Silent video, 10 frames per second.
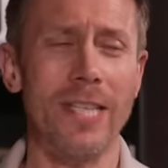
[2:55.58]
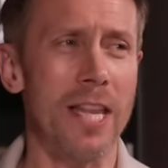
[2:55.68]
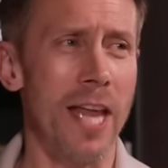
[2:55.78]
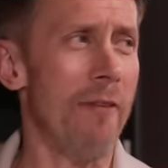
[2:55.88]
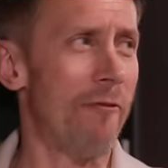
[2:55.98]
they're,
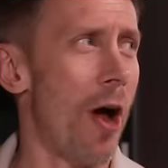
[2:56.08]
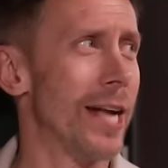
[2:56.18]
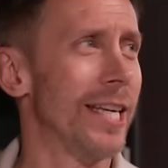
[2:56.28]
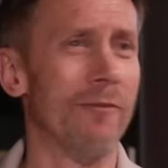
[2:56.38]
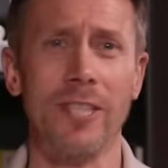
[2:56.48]
they're
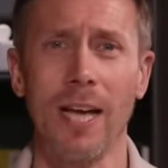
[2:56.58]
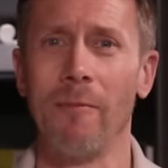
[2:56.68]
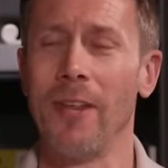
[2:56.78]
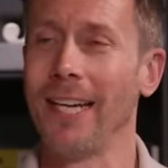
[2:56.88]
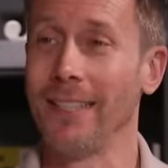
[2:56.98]
fighting for
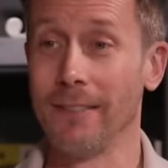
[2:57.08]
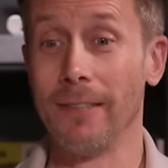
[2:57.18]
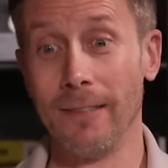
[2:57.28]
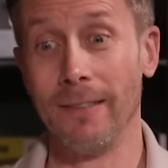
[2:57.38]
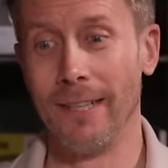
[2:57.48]
something. Yeah,
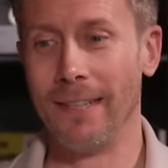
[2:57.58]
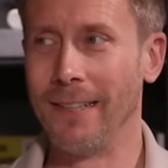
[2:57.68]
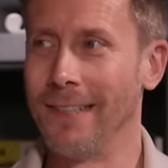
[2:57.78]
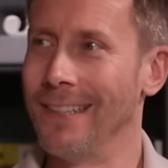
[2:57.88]
Fulham, you never